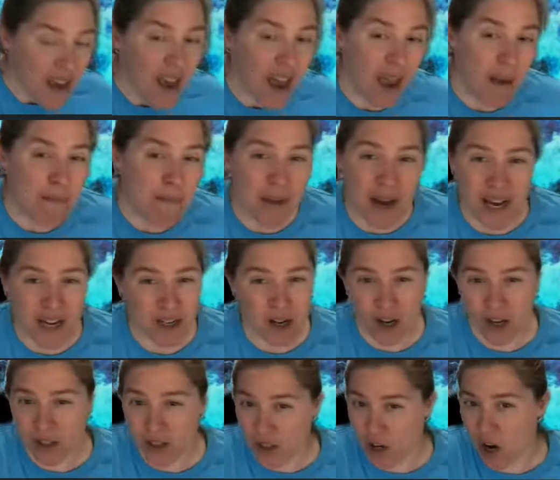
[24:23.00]
and my
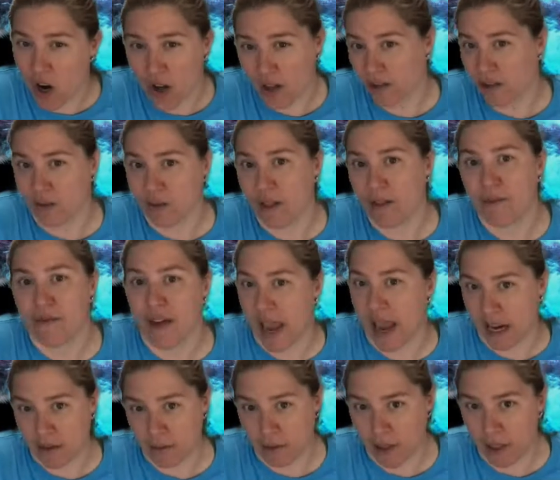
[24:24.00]
dogs are all doing
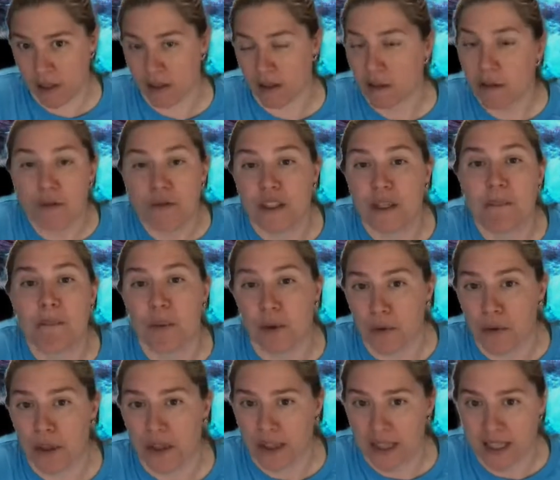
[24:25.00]
fine with using
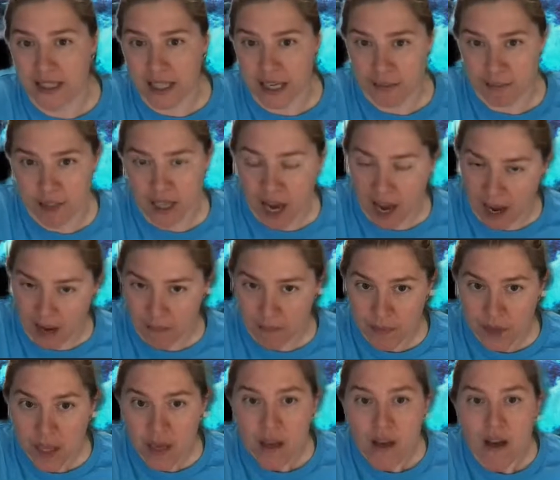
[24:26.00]
both at the same time.
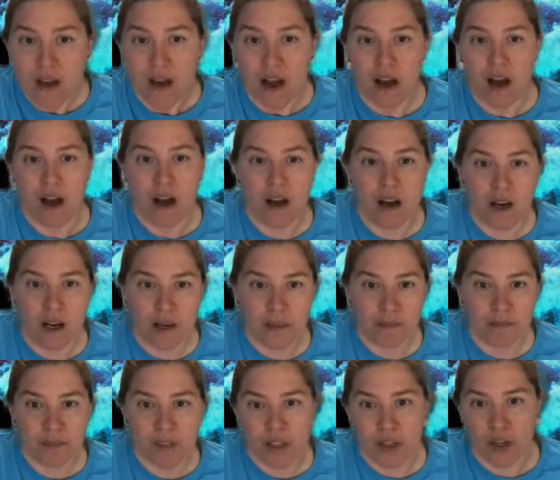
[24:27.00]

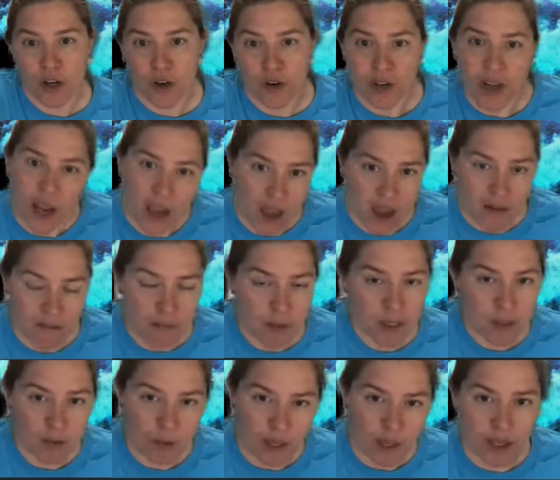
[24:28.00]
And I have
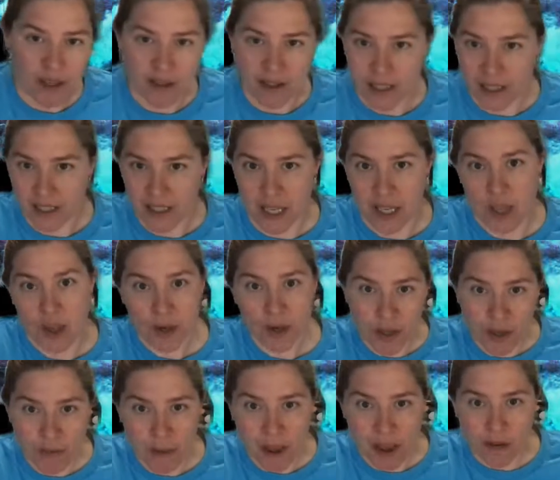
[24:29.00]
between, like I said,
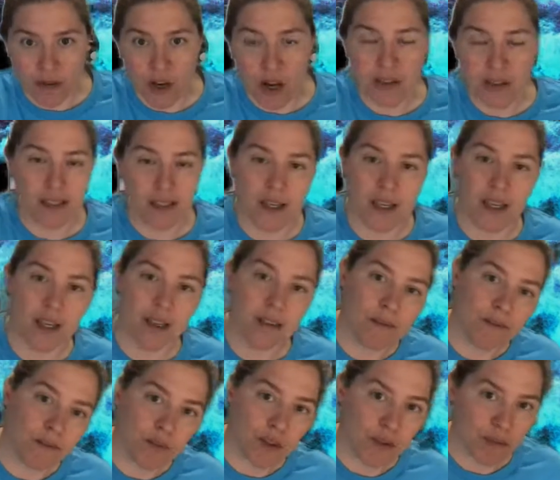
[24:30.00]
30-pound
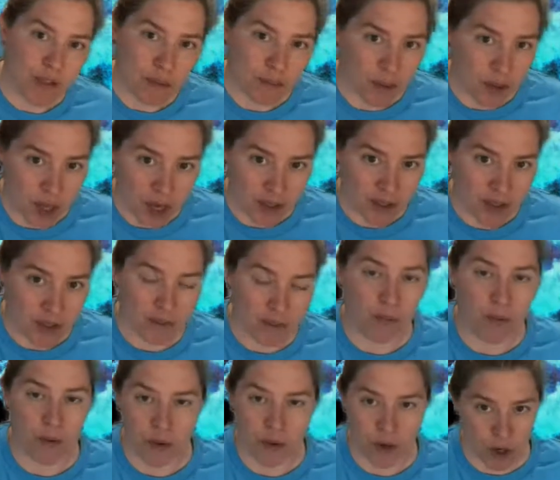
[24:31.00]
Aussie, 50-plus
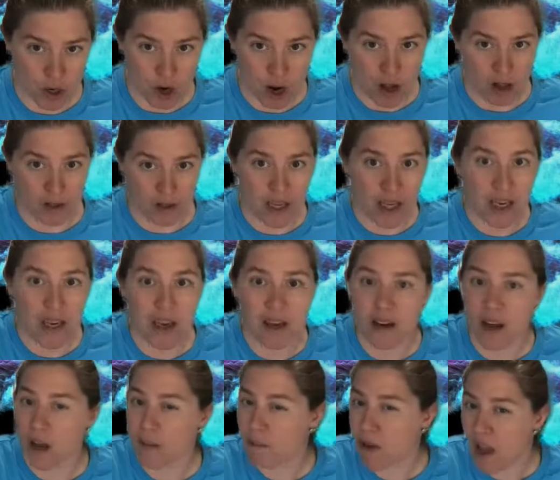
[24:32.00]
Border Collie,
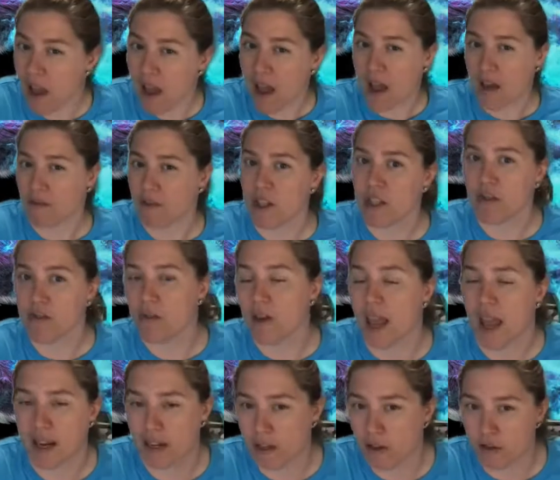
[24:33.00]
and I'm not having
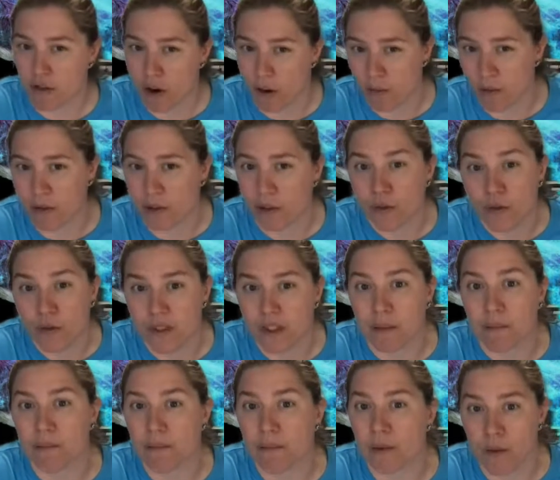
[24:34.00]
any trouble
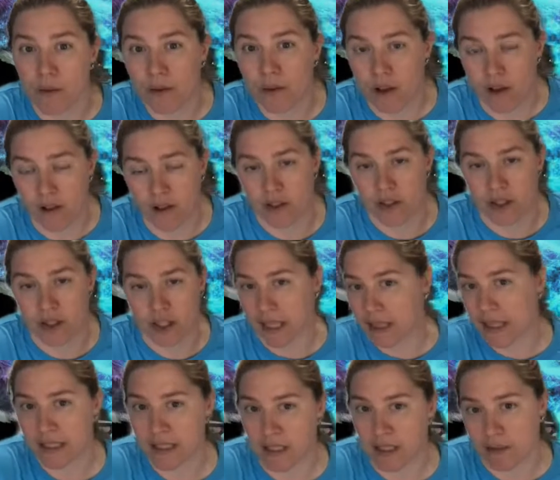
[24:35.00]
using both colors at
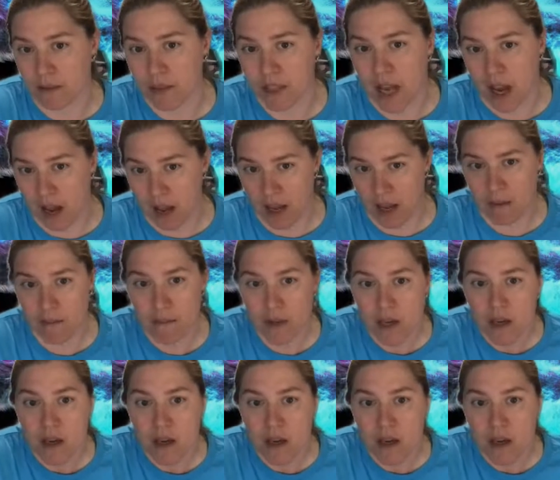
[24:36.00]
the same time.